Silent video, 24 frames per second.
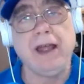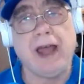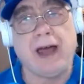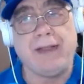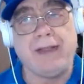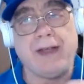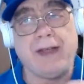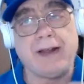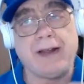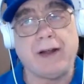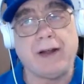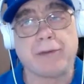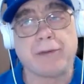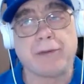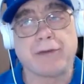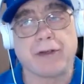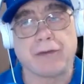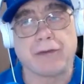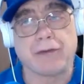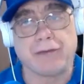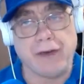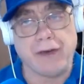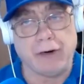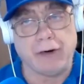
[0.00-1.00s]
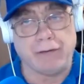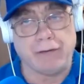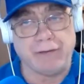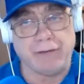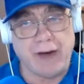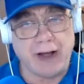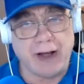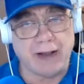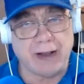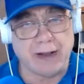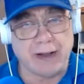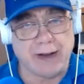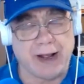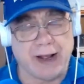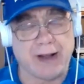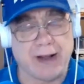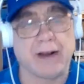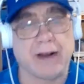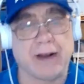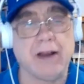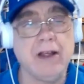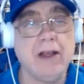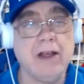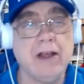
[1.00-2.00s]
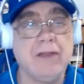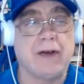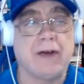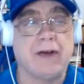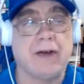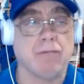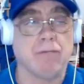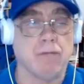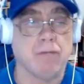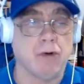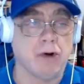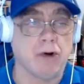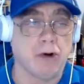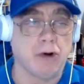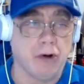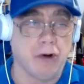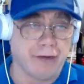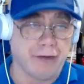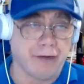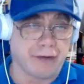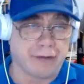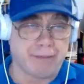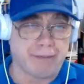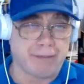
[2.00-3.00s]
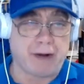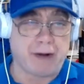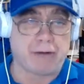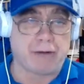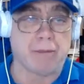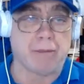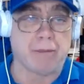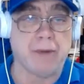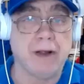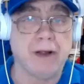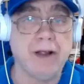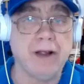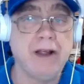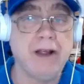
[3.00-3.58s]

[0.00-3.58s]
and that helps us feel validated that we're on the spectrum,